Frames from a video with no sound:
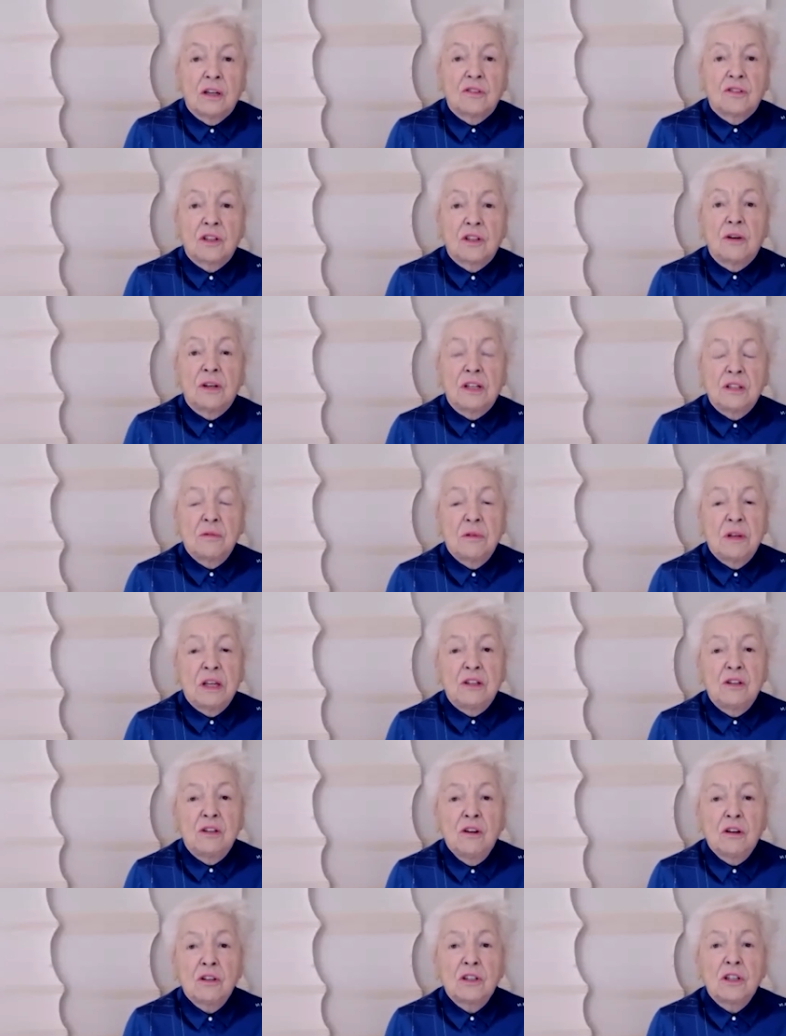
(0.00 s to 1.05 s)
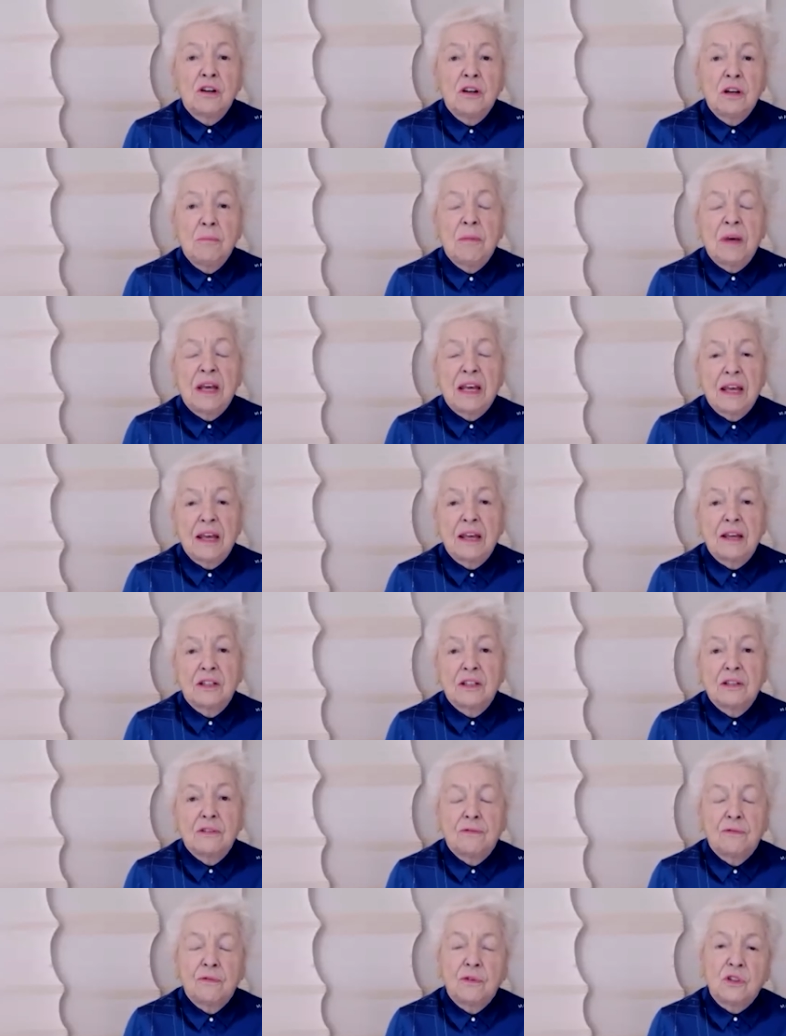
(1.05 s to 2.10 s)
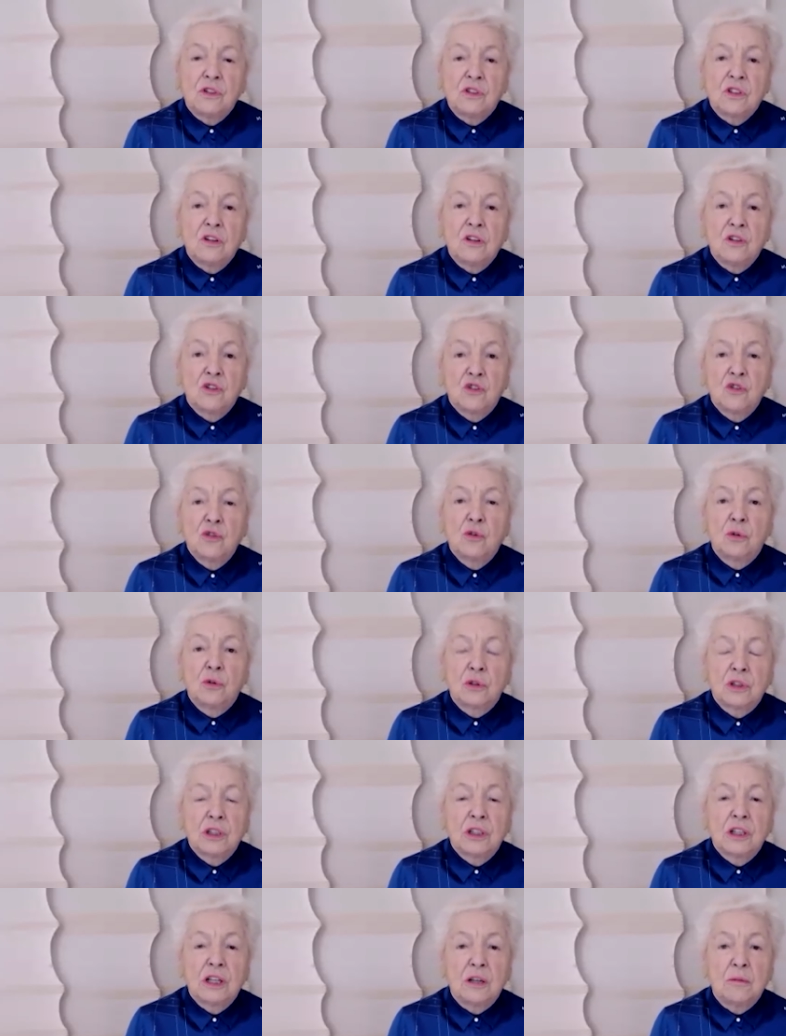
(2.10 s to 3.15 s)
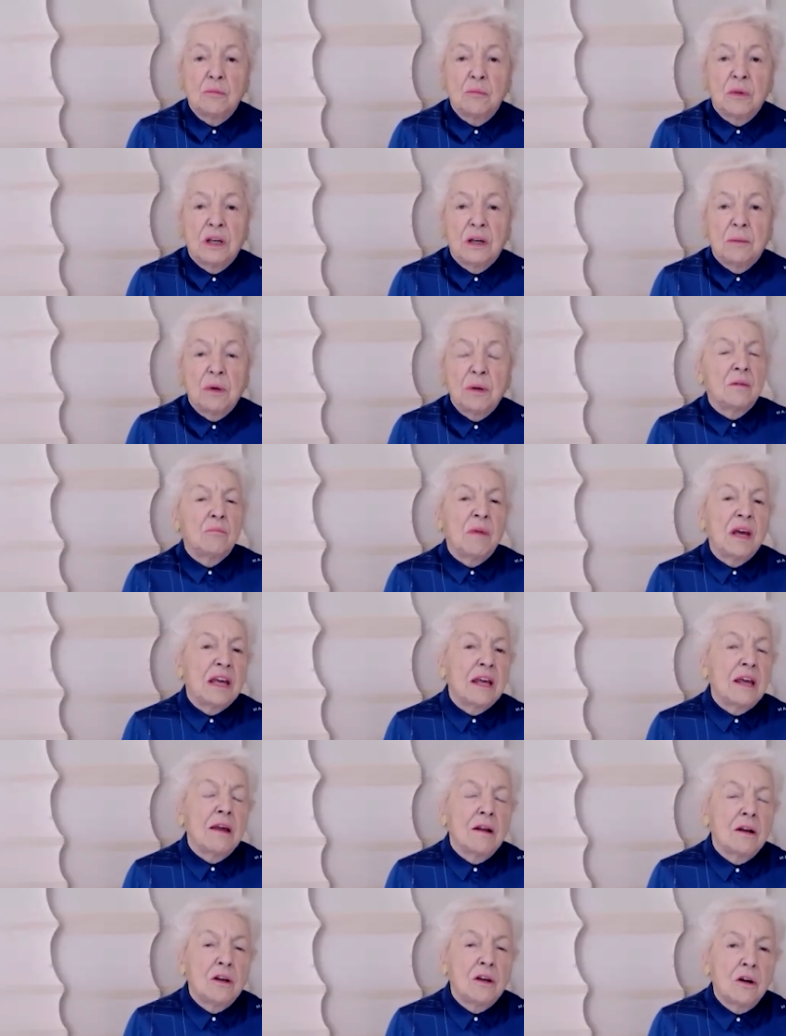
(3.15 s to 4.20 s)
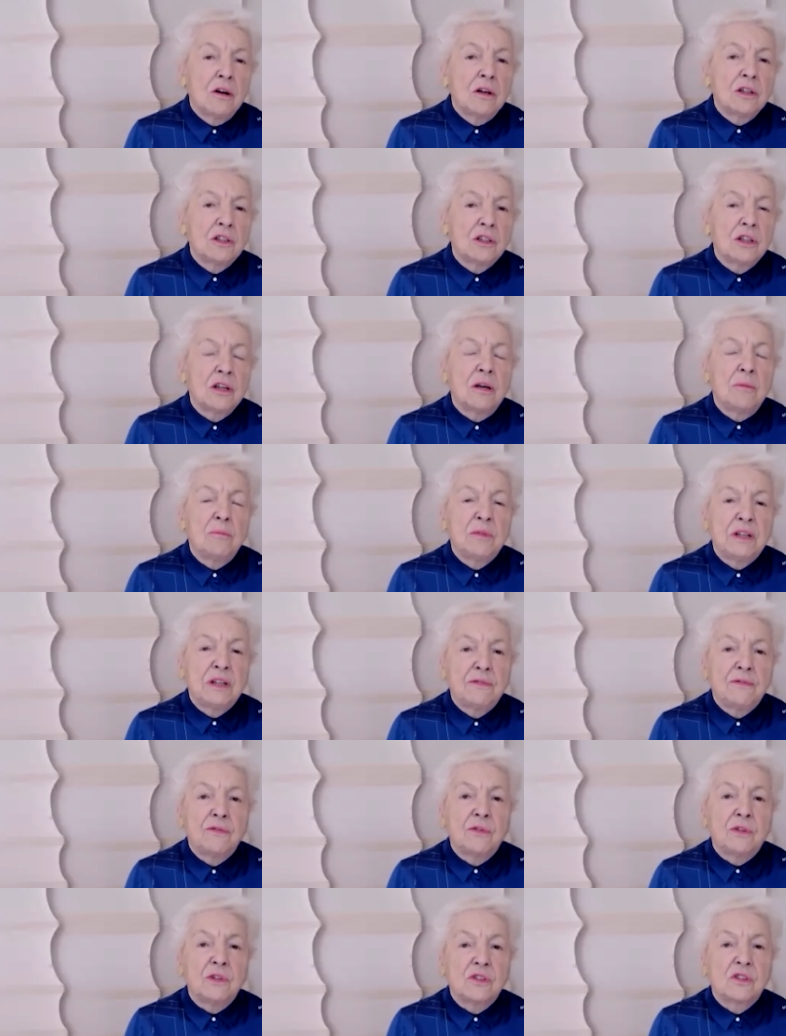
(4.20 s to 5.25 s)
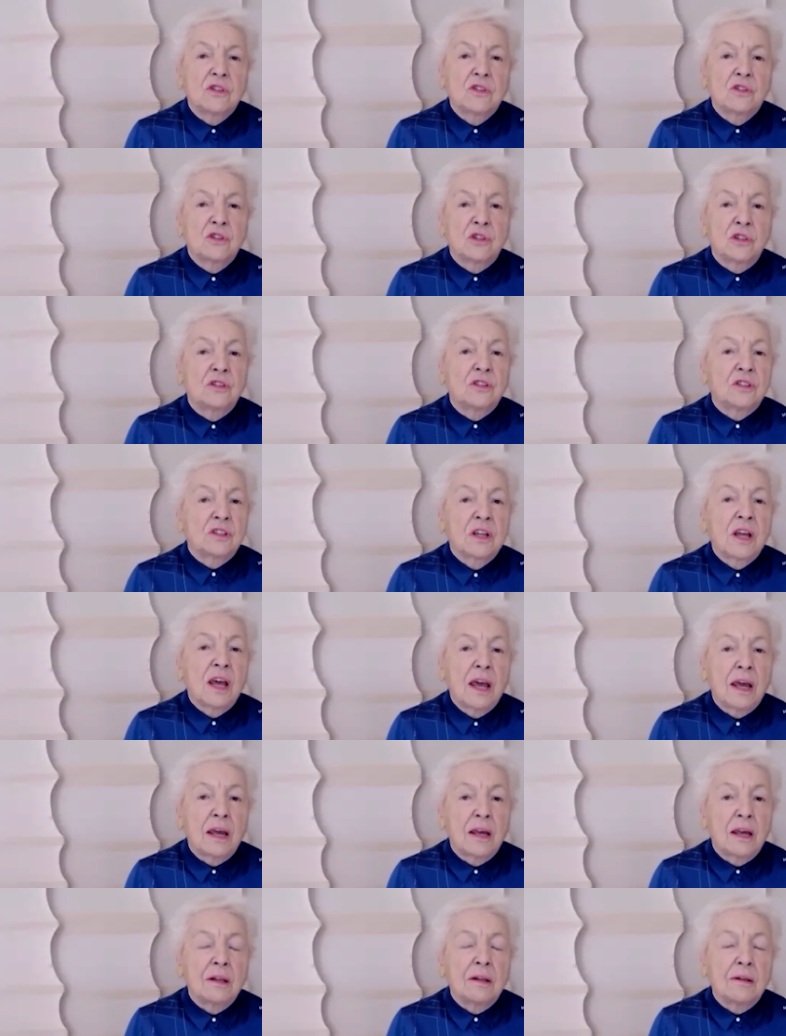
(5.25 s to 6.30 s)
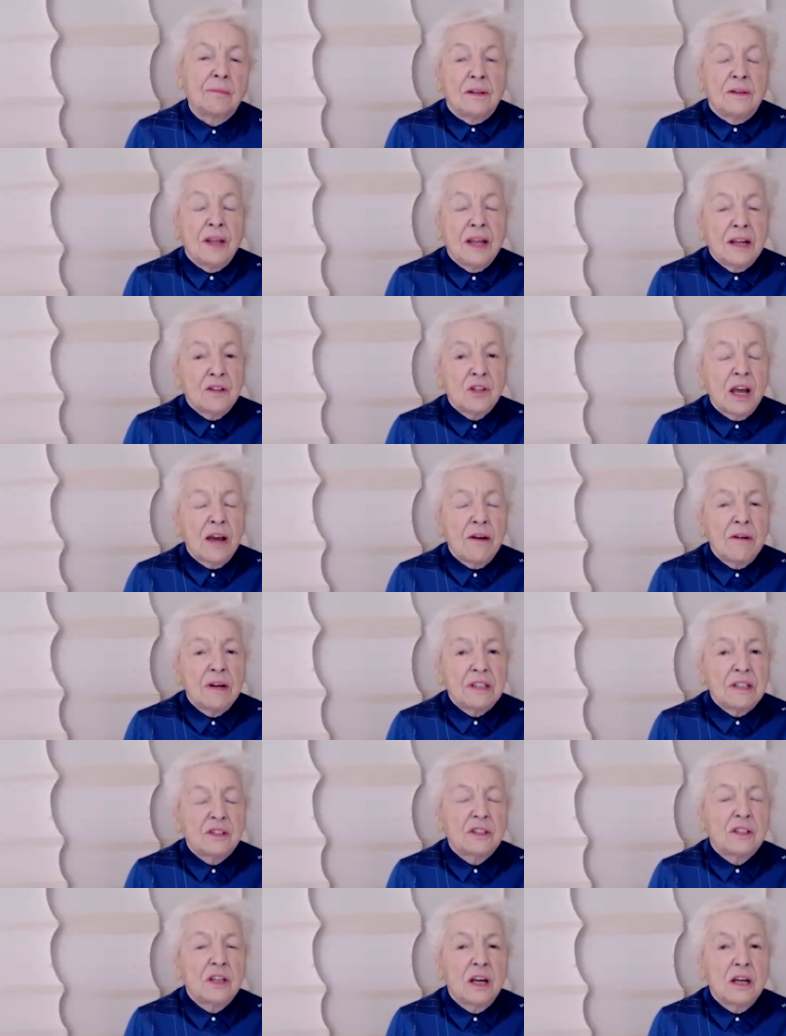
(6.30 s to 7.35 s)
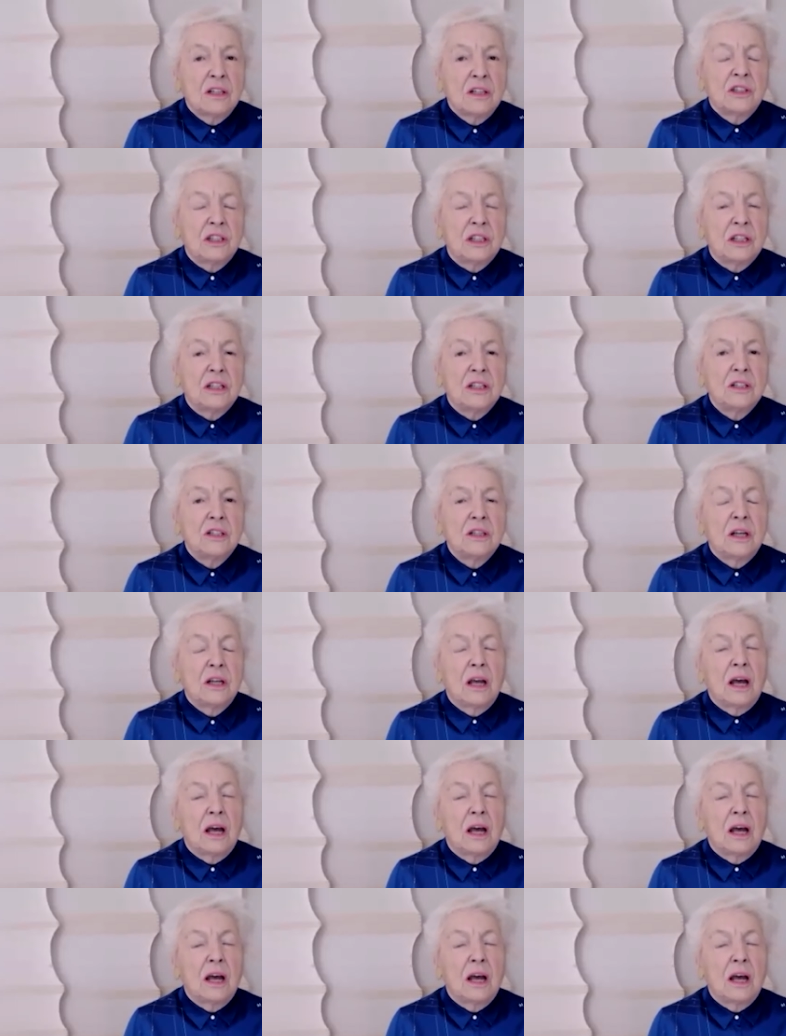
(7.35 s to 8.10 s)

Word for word: So it's not only making a difference in the short term, but making a long term difference to scale. That's how I started.